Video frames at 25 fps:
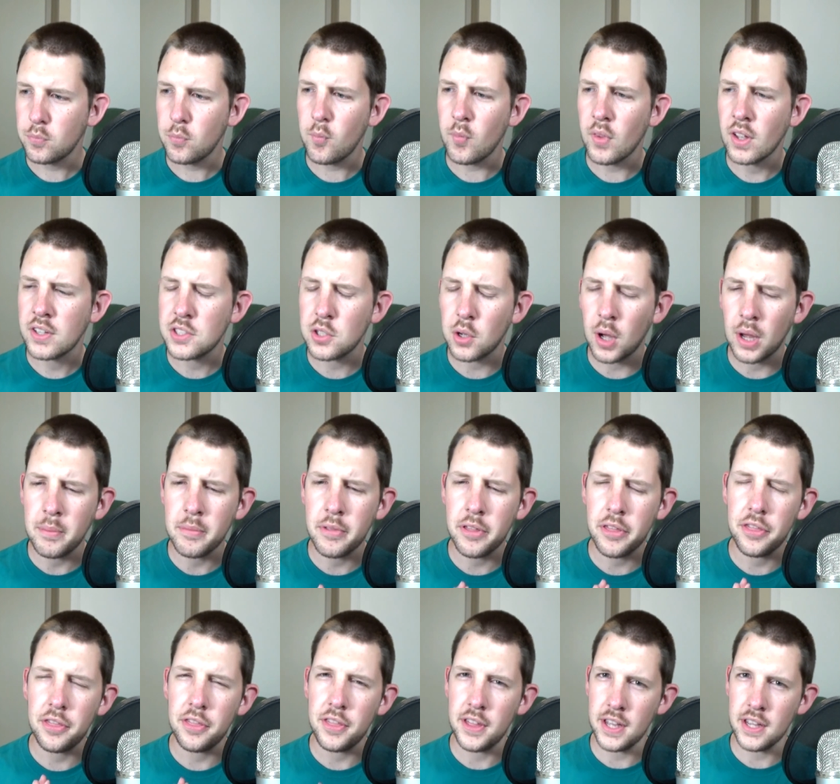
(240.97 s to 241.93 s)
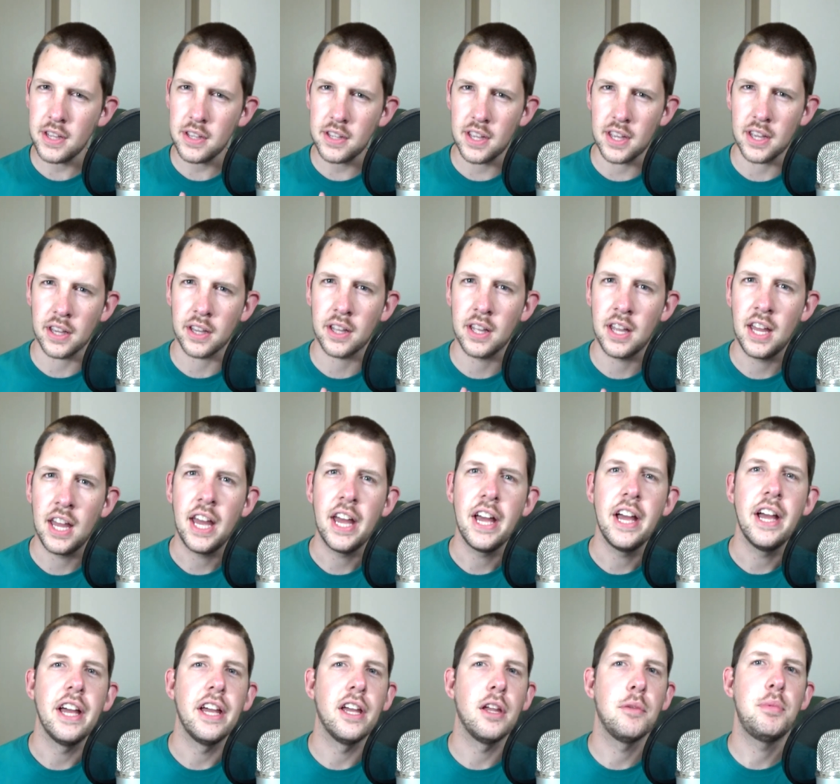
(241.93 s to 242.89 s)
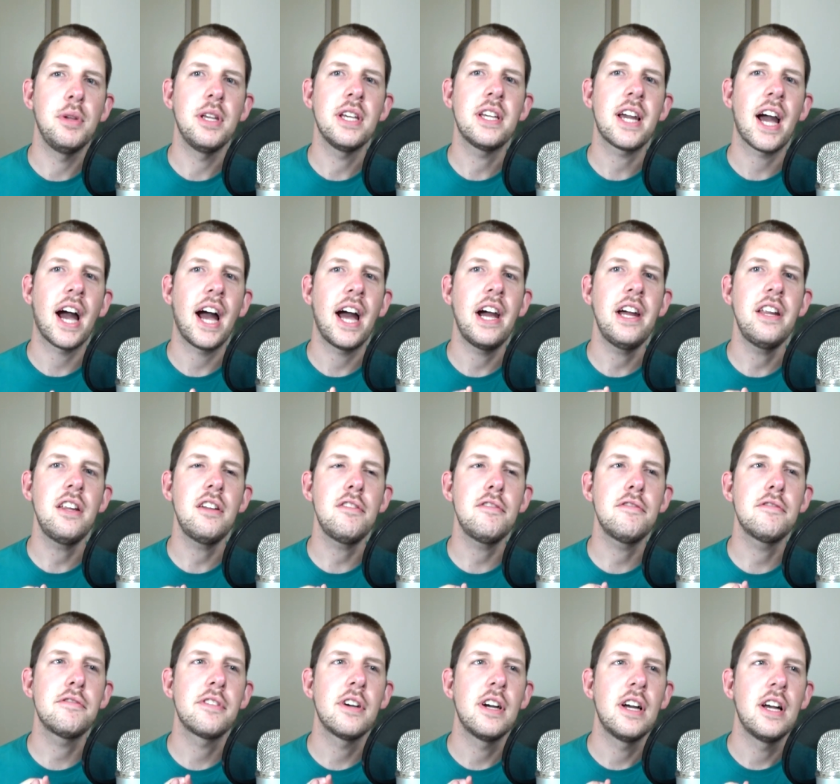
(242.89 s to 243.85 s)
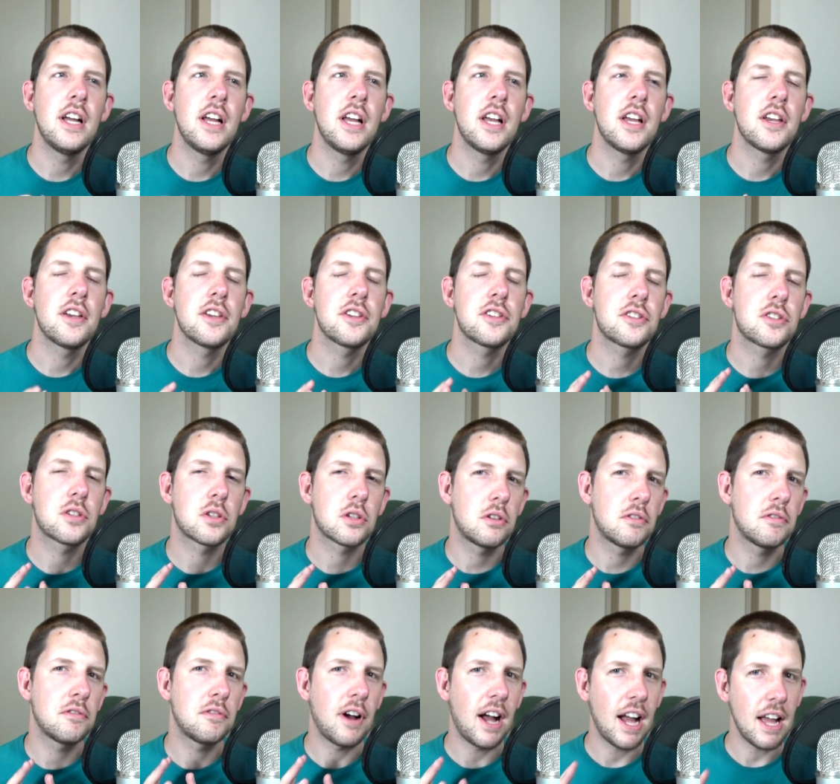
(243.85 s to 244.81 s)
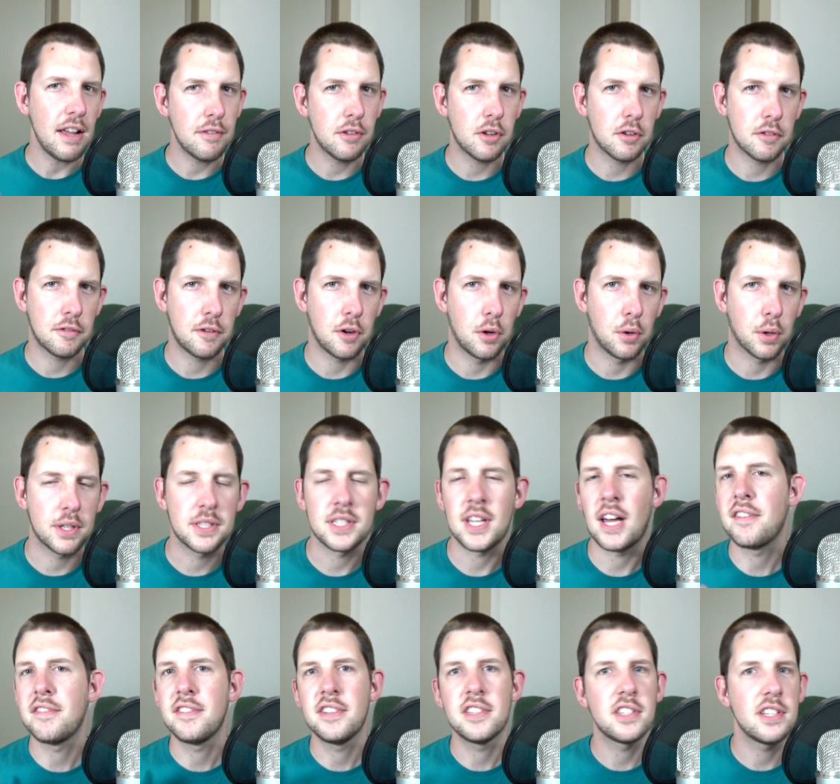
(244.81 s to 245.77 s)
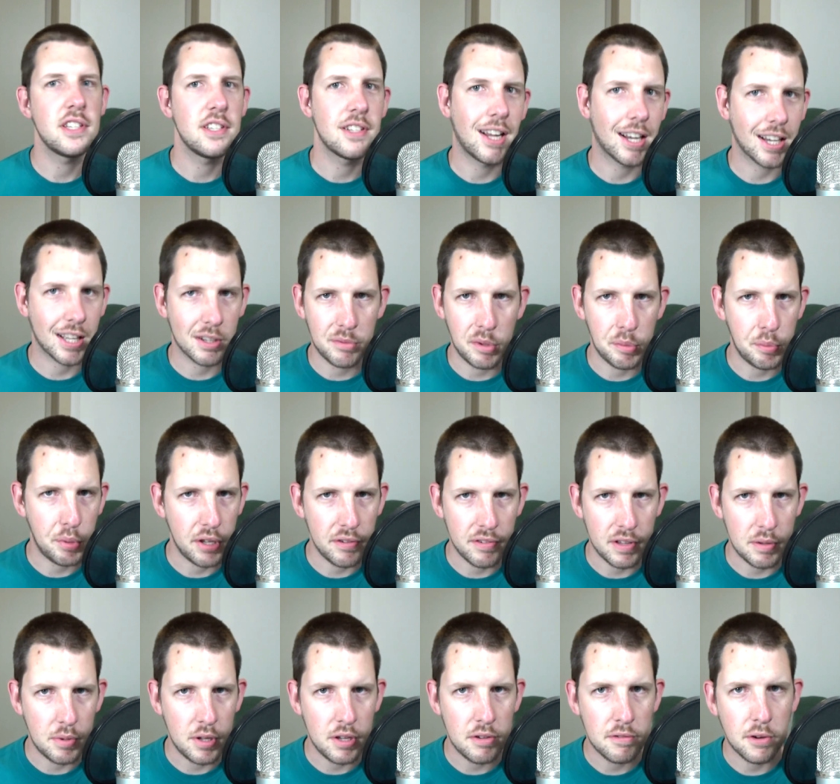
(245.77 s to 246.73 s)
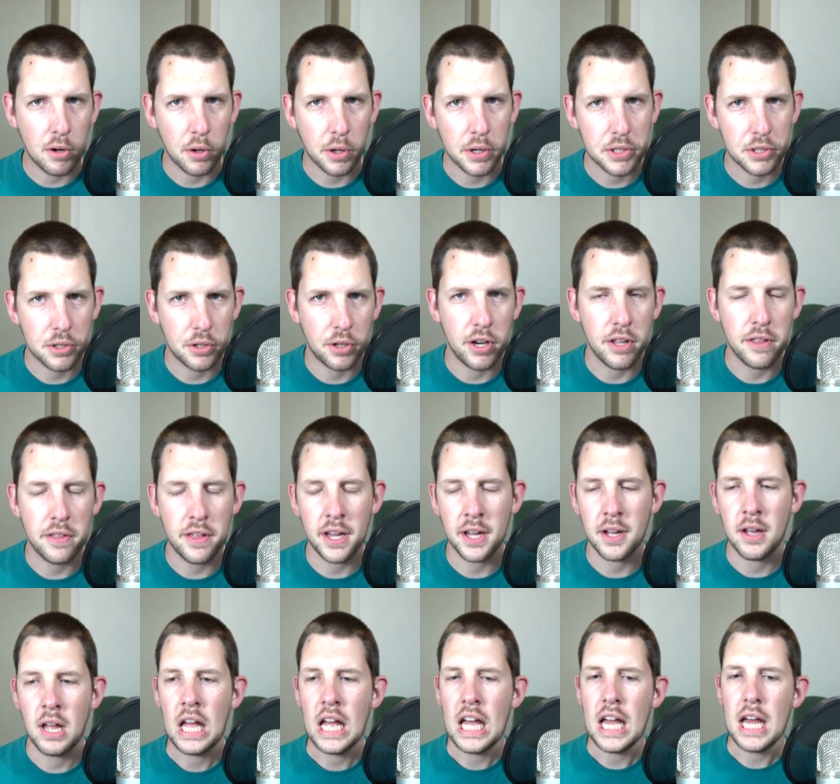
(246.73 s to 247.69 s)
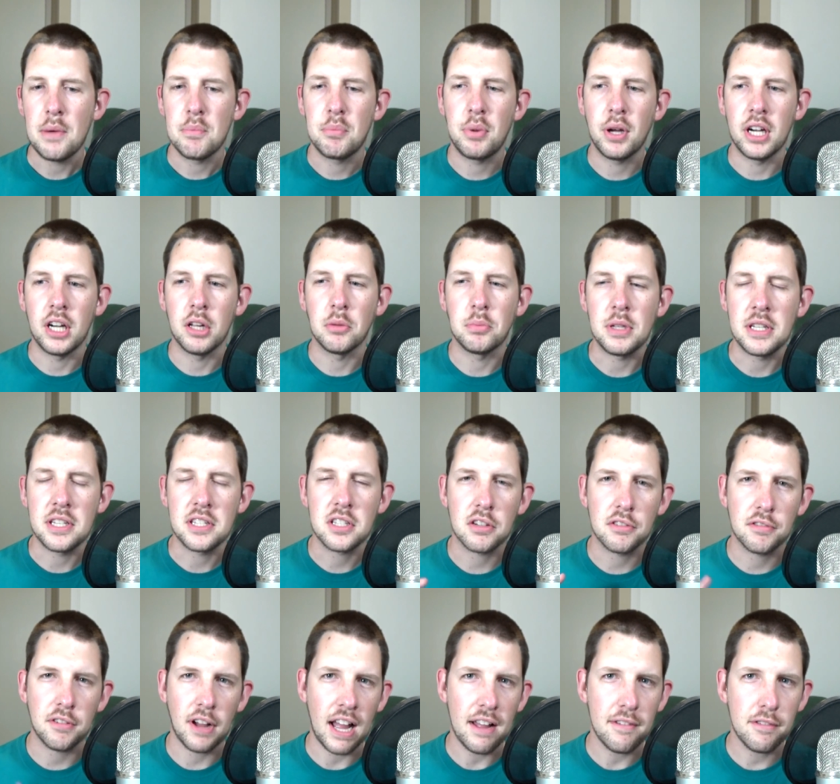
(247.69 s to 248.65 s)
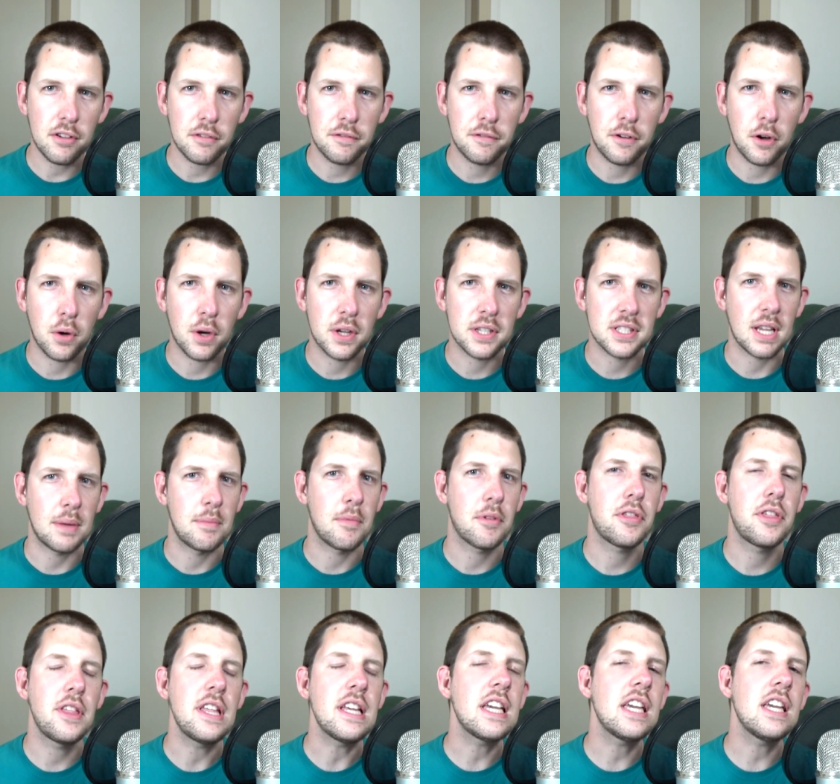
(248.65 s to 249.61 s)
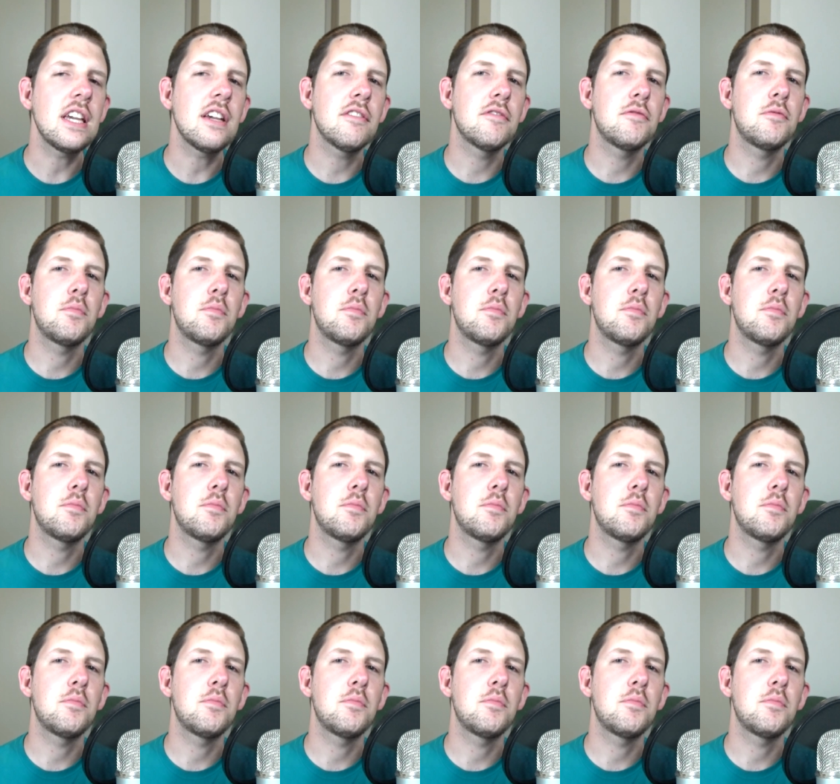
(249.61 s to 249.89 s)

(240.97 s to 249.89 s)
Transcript: So I'm thinking it'd be kind of survival focused. Obviously not going to be PvP focused or anything, but it'd be survival focused. I'm thinking of